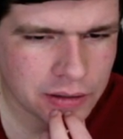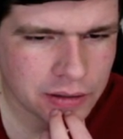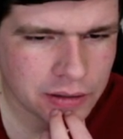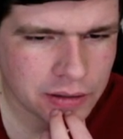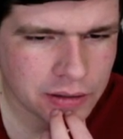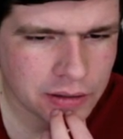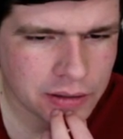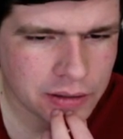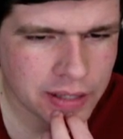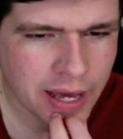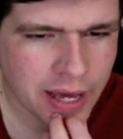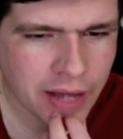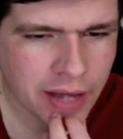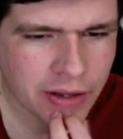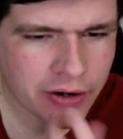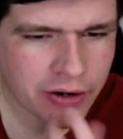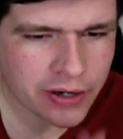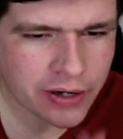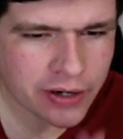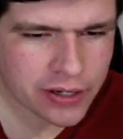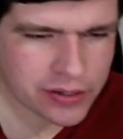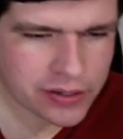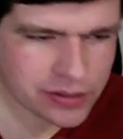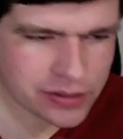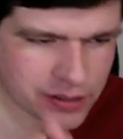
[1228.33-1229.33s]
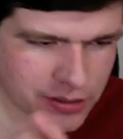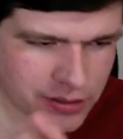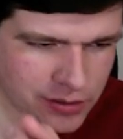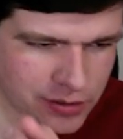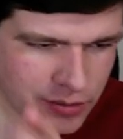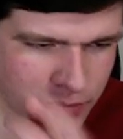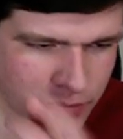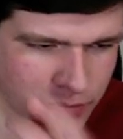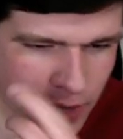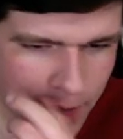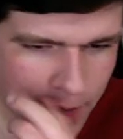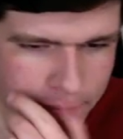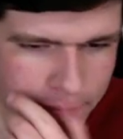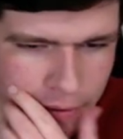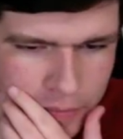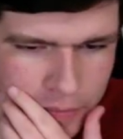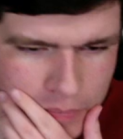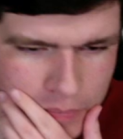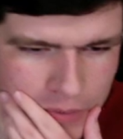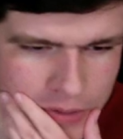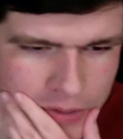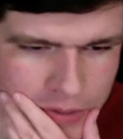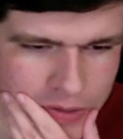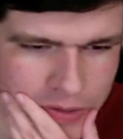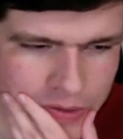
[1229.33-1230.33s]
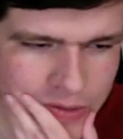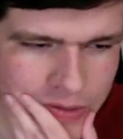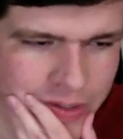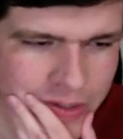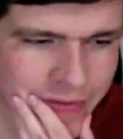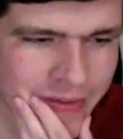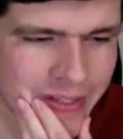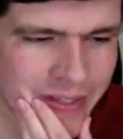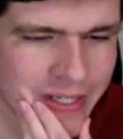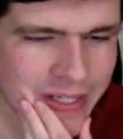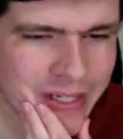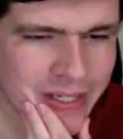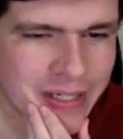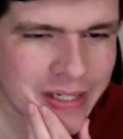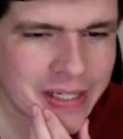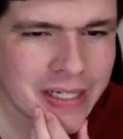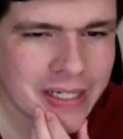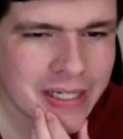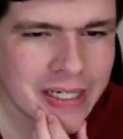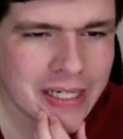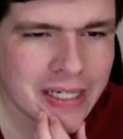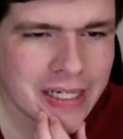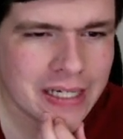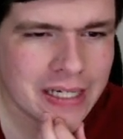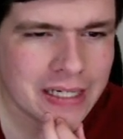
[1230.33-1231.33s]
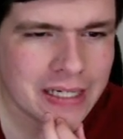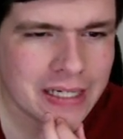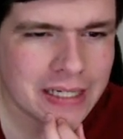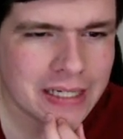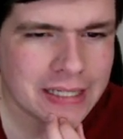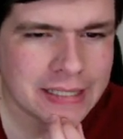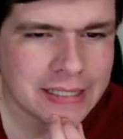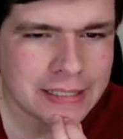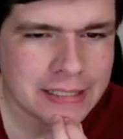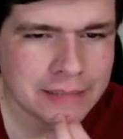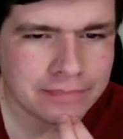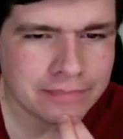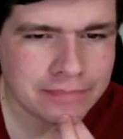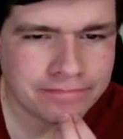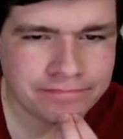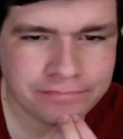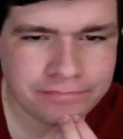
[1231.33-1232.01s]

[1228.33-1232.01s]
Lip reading: Yeah, there it is. The little pop up missiles and everything. Um,